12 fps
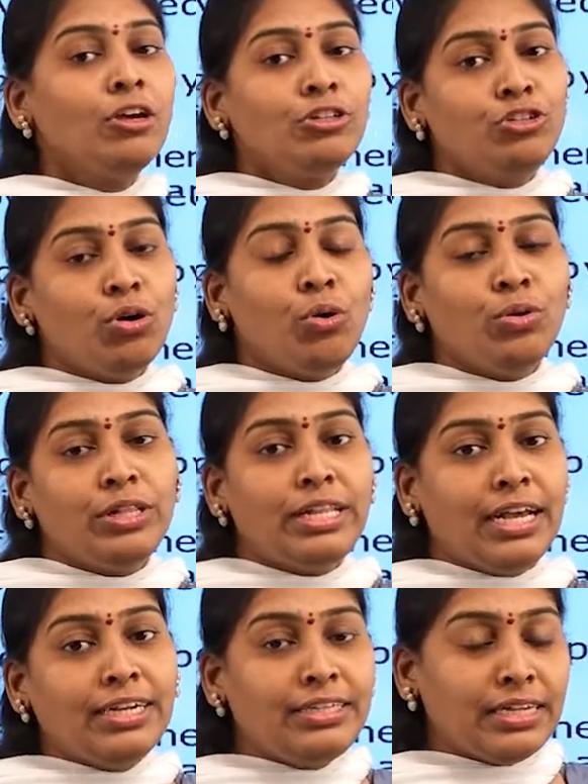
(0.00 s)
So,
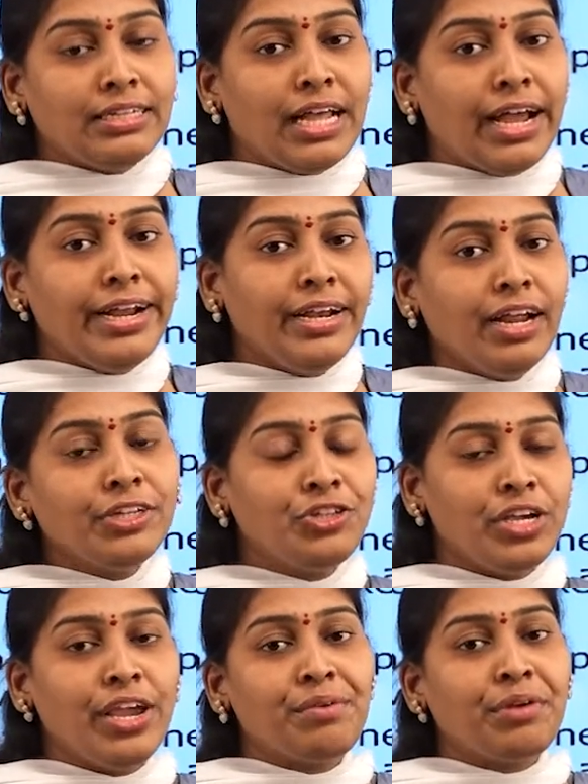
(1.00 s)
that the energy
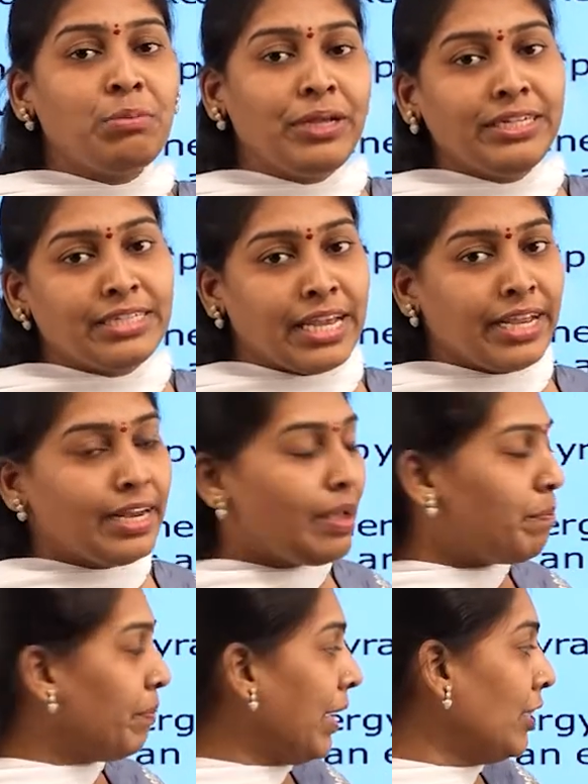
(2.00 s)
will be taken
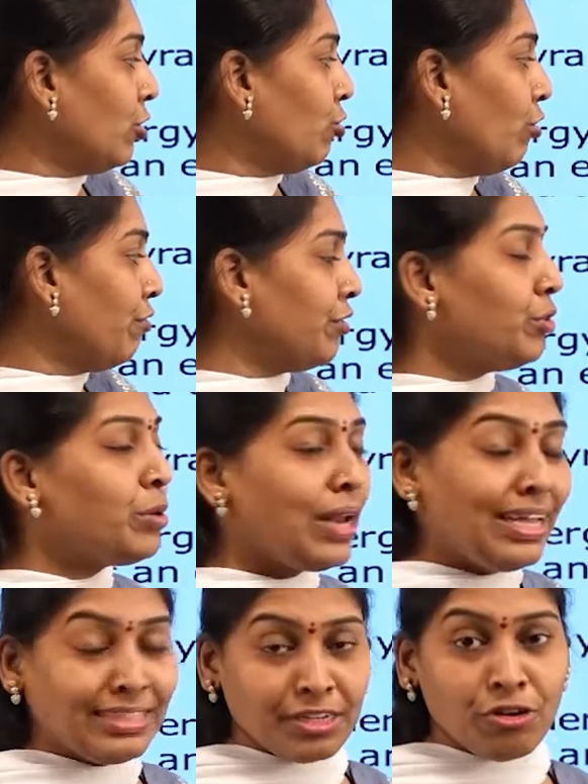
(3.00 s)
up by the
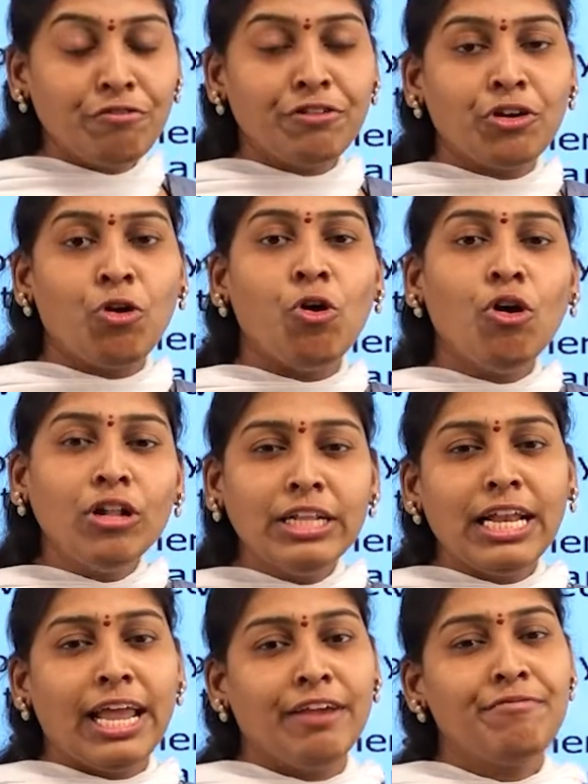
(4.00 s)
utilizing for all
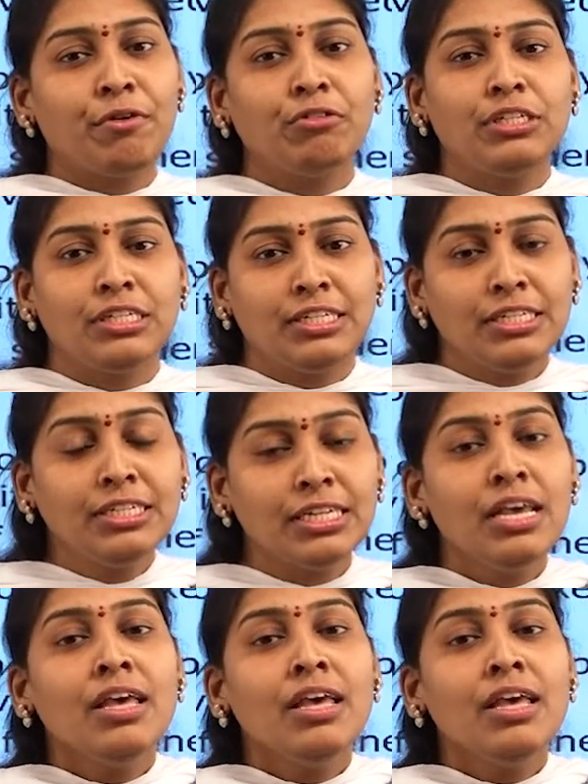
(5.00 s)
the life processes,